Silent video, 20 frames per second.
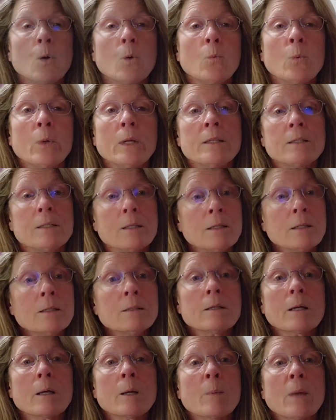We did
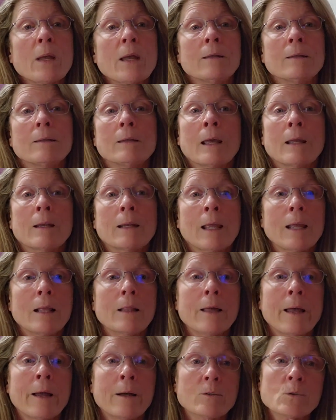end up at
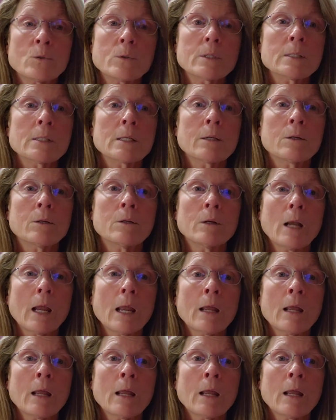Nantahala Outdoor Center,